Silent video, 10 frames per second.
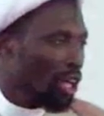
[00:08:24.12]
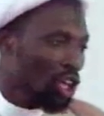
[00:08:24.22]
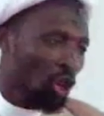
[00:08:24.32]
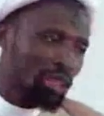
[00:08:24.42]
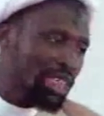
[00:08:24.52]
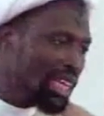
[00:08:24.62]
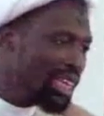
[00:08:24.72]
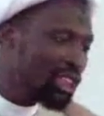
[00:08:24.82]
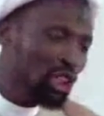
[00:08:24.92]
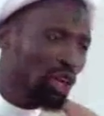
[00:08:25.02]
Your deed
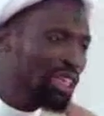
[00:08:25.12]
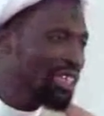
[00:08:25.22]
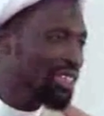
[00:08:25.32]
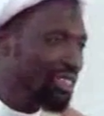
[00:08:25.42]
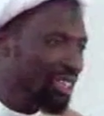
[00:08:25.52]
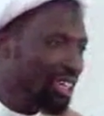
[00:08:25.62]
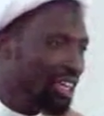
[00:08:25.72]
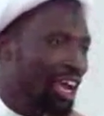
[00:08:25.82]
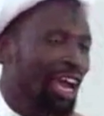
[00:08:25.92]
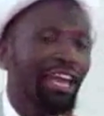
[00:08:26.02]
is your deed,
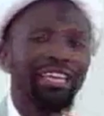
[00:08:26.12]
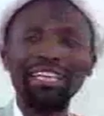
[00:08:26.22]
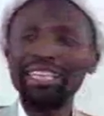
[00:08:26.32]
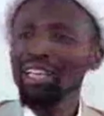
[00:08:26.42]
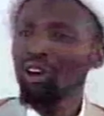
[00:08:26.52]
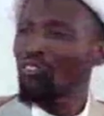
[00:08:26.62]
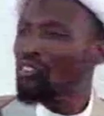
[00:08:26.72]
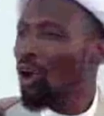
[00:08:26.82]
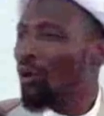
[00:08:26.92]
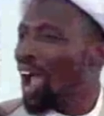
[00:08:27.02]
and the deed of
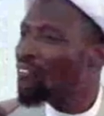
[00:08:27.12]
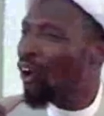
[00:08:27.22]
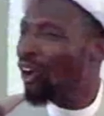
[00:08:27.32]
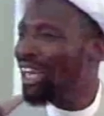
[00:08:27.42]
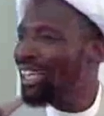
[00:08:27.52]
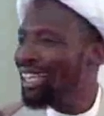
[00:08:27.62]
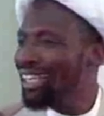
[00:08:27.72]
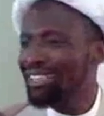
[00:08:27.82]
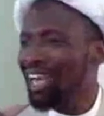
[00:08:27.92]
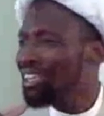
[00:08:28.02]
your wife or
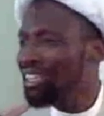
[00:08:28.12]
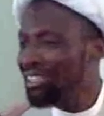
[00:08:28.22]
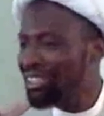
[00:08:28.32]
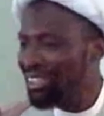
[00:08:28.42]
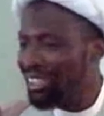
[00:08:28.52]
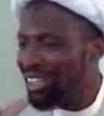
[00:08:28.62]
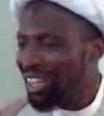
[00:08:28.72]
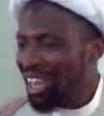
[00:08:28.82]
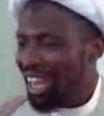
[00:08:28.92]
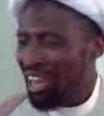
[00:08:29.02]
lady is her deed.
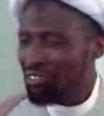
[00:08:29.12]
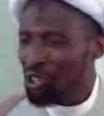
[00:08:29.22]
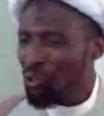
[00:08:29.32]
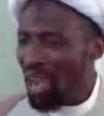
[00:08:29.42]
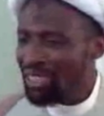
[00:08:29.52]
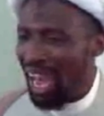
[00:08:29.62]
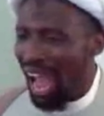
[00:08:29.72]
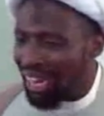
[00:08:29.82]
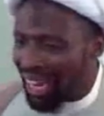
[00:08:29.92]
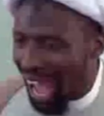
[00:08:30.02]
If she works
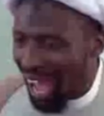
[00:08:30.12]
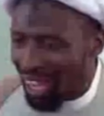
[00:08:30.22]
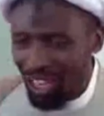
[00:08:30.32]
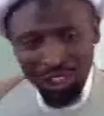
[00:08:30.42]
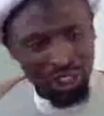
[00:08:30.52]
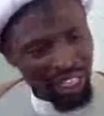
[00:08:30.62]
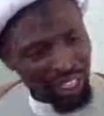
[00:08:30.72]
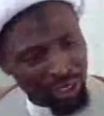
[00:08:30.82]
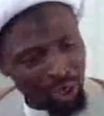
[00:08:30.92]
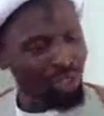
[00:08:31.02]
harder, she
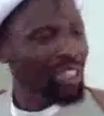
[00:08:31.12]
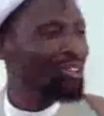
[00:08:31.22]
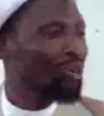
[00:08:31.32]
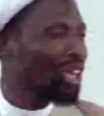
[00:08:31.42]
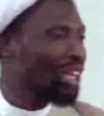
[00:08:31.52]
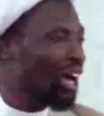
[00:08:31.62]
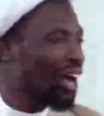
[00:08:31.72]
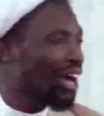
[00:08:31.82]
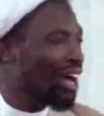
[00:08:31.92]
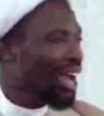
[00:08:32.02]
gets closer to
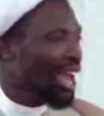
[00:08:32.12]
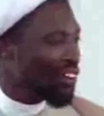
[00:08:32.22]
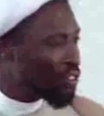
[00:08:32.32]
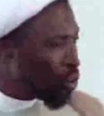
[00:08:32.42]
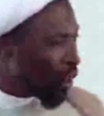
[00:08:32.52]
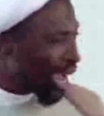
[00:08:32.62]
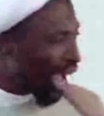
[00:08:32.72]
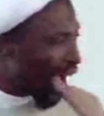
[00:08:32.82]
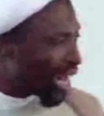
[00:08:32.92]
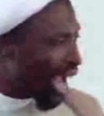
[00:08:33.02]
Allah. If you work
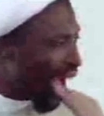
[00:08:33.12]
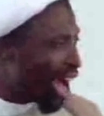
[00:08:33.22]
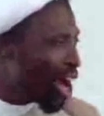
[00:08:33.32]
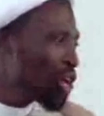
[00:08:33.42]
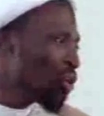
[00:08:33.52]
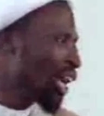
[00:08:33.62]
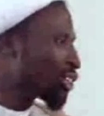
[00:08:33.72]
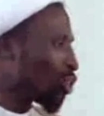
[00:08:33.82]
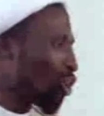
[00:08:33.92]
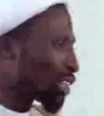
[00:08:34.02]
harder, you get
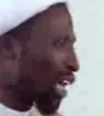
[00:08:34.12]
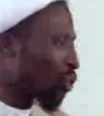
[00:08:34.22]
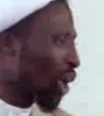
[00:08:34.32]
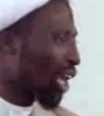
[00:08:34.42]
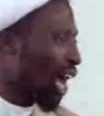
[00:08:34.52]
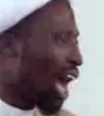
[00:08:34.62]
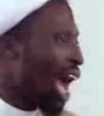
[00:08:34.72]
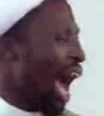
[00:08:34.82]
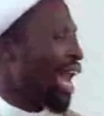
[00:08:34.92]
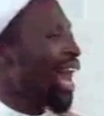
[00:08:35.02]
closer to
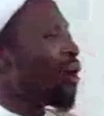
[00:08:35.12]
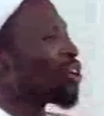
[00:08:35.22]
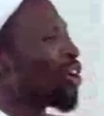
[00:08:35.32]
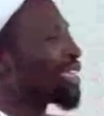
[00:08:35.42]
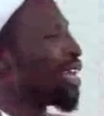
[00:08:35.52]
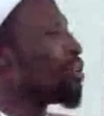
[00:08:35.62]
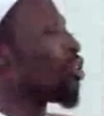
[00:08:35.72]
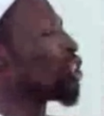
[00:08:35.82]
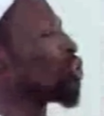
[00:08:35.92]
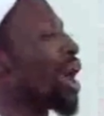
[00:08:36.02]
Allah. Allah will not say
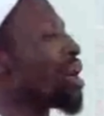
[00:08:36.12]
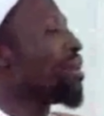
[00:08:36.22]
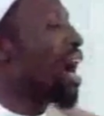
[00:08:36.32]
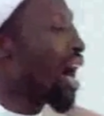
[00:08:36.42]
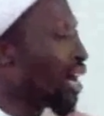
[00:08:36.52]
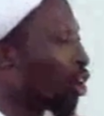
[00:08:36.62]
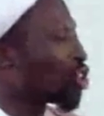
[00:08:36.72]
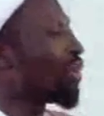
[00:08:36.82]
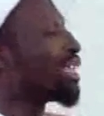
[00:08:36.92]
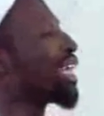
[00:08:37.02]
because you are a man,
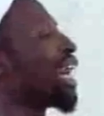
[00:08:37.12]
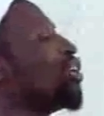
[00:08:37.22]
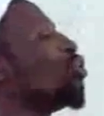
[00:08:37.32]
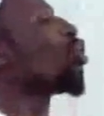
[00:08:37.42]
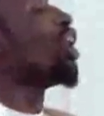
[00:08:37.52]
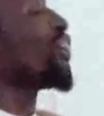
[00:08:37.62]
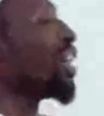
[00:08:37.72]
automatically you qualify